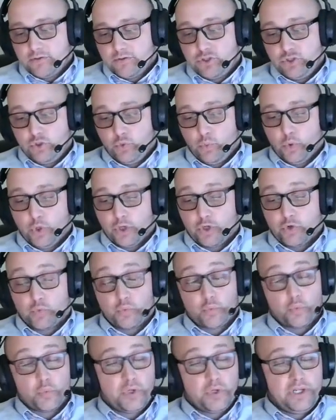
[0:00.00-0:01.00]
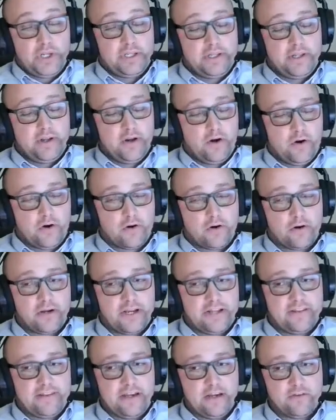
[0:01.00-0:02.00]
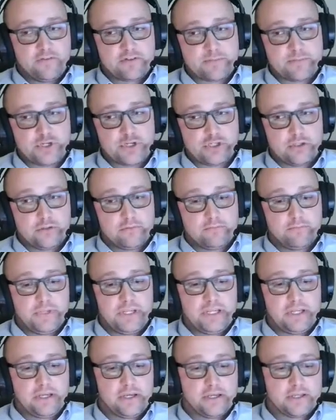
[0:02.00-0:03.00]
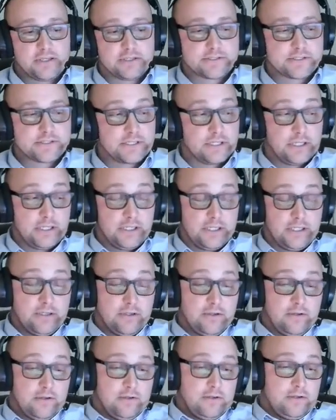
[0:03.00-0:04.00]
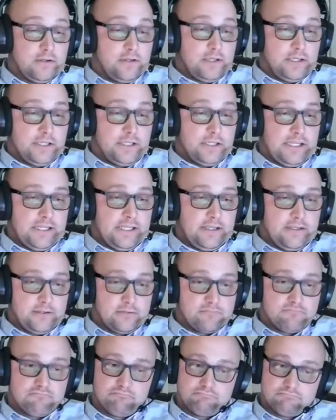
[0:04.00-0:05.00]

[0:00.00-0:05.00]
to work really hard at the end of his mission because he